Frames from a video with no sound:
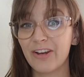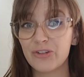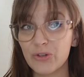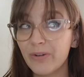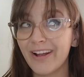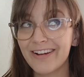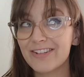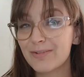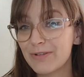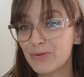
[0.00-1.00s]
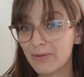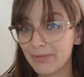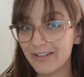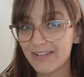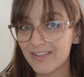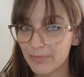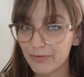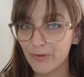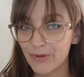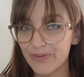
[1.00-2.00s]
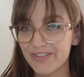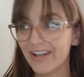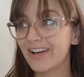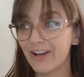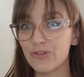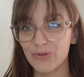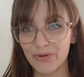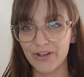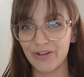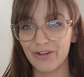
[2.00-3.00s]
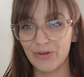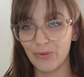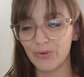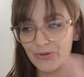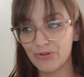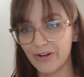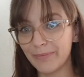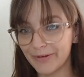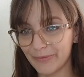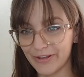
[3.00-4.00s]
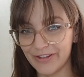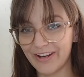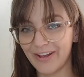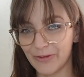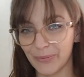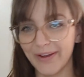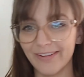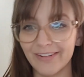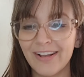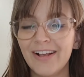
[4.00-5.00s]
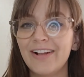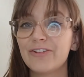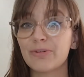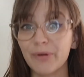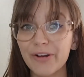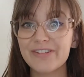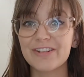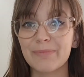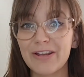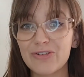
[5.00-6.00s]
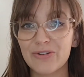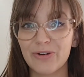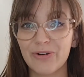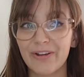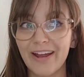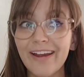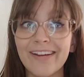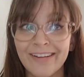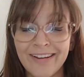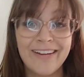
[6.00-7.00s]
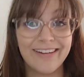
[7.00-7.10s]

I should actually be doing blood tests before you start and during your treatment with it as well, to monitor to make sure you're okay.